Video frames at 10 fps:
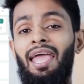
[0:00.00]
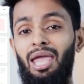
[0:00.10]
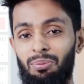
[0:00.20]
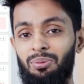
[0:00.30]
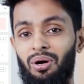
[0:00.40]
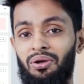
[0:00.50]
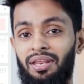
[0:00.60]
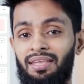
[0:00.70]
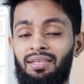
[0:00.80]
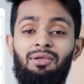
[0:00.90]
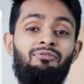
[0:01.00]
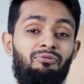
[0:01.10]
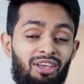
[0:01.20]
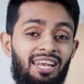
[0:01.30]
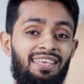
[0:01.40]
email marketing,
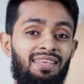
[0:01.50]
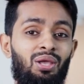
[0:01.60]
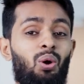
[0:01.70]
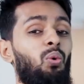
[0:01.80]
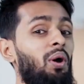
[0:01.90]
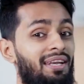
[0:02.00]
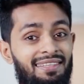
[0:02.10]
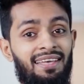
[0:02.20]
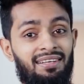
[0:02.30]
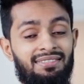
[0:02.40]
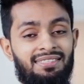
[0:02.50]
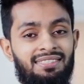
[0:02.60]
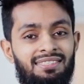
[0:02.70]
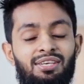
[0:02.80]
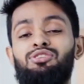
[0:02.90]
billing, or anything else,
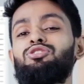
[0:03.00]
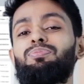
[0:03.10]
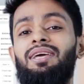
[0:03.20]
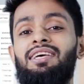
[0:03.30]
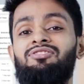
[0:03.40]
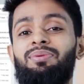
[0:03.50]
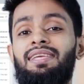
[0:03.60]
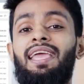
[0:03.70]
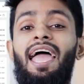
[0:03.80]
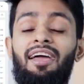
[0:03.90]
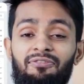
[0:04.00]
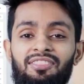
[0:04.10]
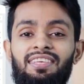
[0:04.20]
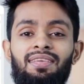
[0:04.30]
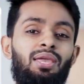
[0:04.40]
Doplac has bring
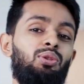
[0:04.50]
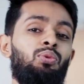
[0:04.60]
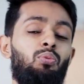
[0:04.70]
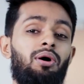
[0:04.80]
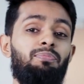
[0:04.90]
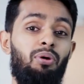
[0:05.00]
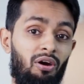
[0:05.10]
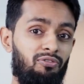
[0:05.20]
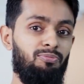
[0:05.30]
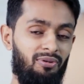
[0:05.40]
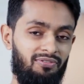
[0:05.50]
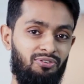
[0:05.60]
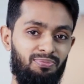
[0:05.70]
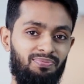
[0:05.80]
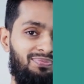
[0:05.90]
everything in one powerful
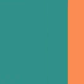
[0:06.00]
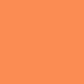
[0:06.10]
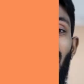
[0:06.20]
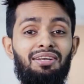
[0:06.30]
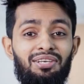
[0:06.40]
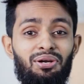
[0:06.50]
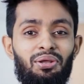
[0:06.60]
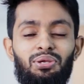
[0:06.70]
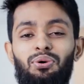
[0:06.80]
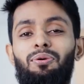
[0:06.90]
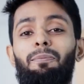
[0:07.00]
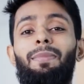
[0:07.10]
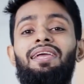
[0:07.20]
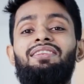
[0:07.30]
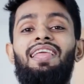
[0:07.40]
platform. Under your
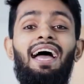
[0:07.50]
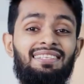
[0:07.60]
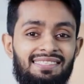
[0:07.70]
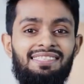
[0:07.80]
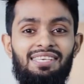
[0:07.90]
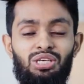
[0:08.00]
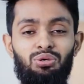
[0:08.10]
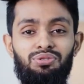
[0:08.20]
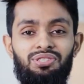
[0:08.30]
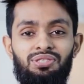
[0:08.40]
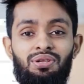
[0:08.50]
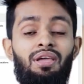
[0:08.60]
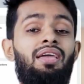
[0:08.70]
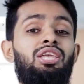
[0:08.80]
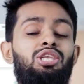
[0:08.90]
main agency account,
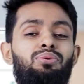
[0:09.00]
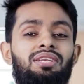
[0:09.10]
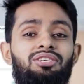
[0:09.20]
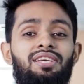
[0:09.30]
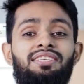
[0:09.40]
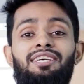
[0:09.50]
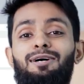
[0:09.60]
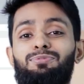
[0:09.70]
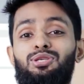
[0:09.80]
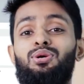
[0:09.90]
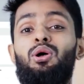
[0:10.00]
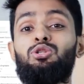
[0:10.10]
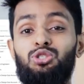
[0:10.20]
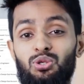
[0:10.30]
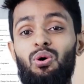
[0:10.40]
you can create up to
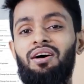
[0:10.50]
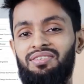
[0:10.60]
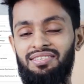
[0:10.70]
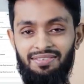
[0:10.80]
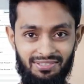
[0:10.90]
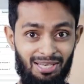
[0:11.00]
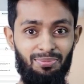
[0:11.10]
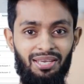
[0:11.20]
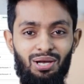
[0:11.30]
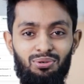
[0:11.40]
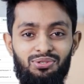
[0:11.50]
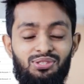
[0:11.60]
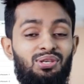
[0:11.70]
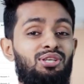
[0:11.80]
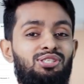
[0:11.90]
200
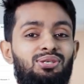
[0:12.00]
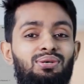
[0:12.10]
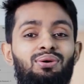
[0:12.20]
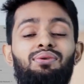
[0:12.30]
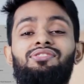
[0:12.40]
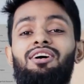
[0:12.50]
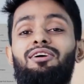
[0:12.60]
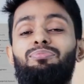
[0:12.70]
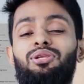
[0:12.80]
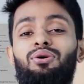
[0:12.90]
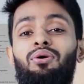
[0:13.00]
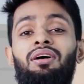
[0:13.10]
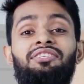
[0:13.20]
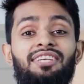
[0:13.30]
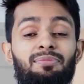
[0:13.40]
sub-accounts to serve your
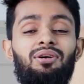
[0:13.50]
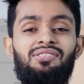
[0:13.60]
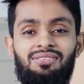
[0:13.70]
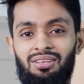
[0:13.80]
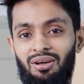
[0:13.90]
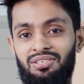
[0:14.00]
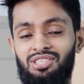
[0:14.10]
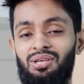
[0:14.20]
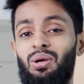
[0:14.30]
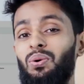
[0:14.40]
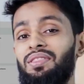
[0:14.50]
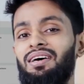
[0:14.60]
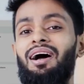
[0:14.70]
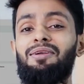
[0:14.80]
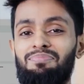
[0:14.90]
diverse client with
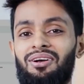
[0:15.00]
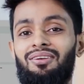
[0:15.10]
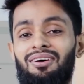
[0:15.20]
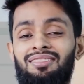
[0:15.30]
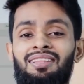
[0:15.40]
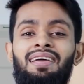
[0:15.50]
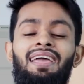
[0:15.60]
unparalleled